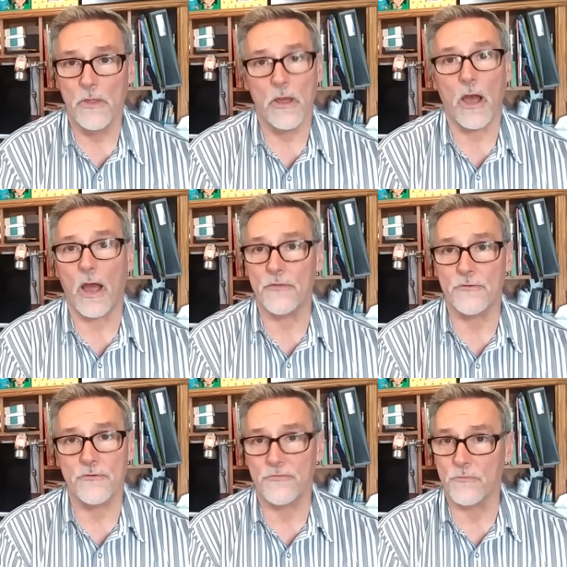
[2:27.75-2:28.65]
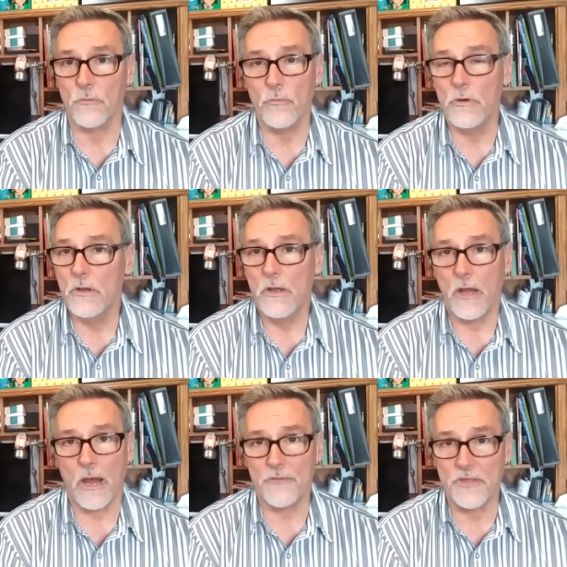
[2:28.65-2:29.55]
either through
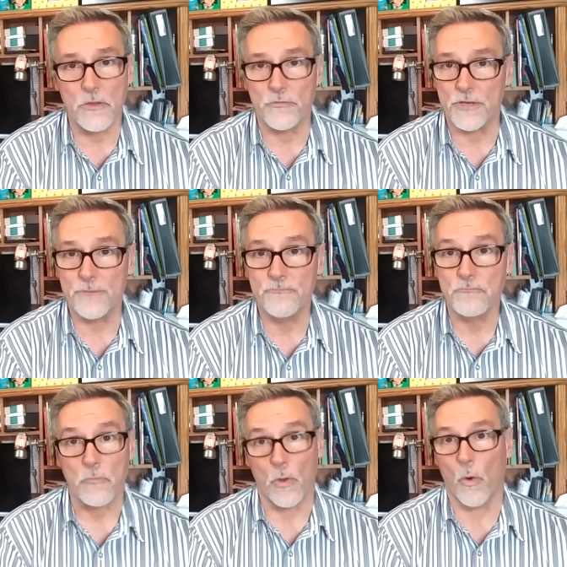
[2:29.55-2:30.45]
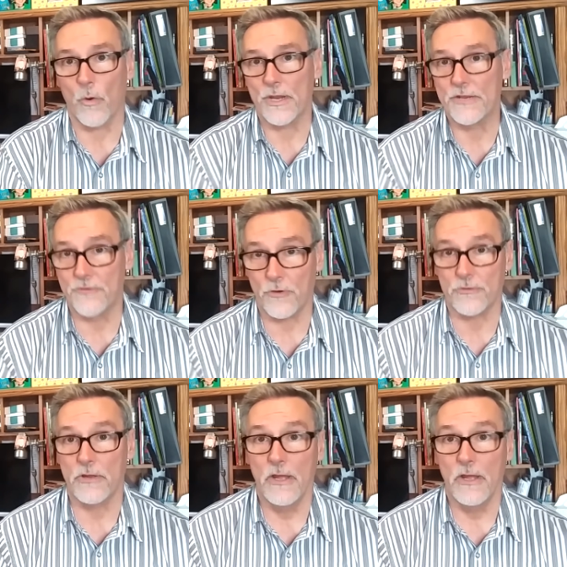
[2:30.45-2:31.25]
uh, the union or he took